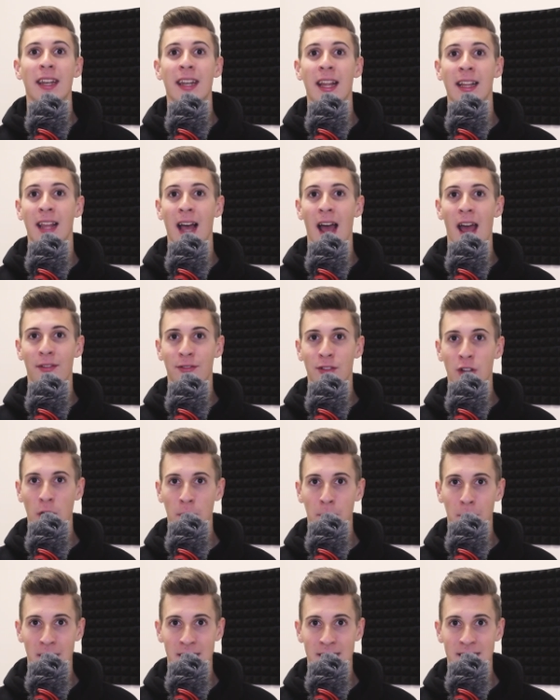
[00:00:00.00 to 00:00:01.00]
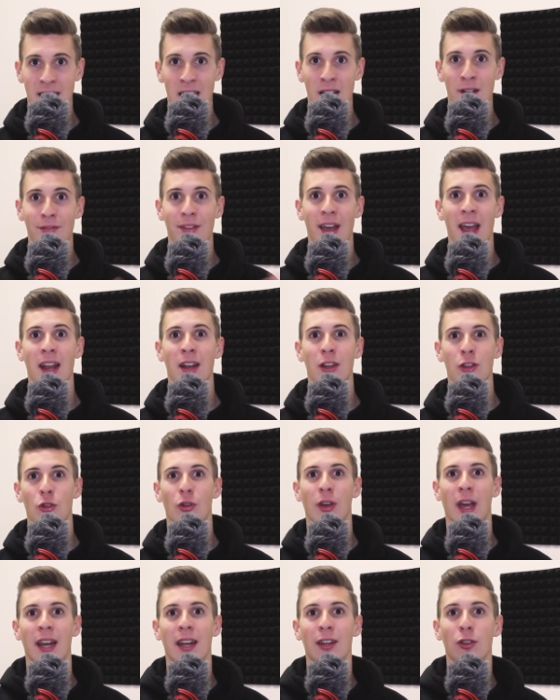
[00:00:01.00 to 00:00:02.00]
that I've done myself and you
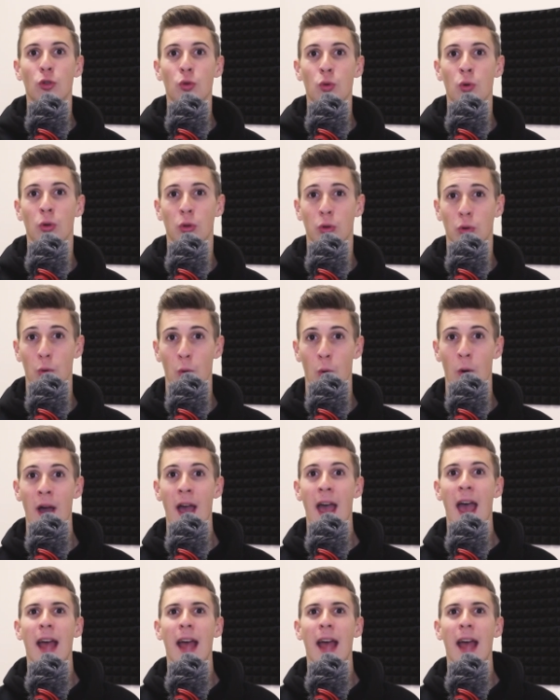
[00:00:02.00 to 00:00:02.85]
can do too.